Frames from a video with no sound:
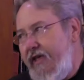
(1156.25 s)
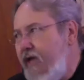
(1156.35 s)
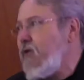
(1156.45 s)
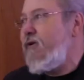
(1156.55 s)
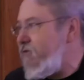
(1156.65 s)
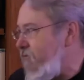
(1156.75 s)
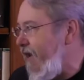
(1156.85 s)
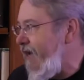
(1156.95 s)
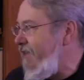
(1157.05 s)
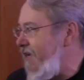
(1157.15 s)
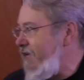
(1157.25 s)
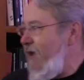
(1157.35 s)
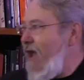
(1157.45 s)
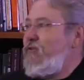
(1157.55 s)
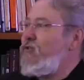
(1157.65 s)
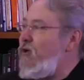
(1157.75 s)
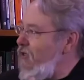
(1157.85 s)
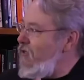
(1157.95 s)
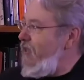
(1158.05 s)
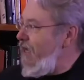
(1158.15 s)
ignorance, right? And then you have to
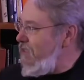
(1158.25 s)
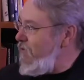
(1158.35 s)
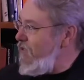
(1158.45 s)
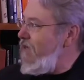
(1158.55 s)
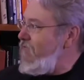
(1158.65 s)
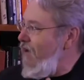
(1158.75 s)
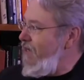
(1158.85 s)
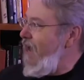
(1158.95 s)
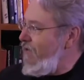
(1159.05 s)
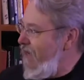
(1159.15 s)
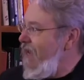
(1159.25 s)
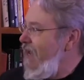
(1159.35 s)
talk to the experts and find out.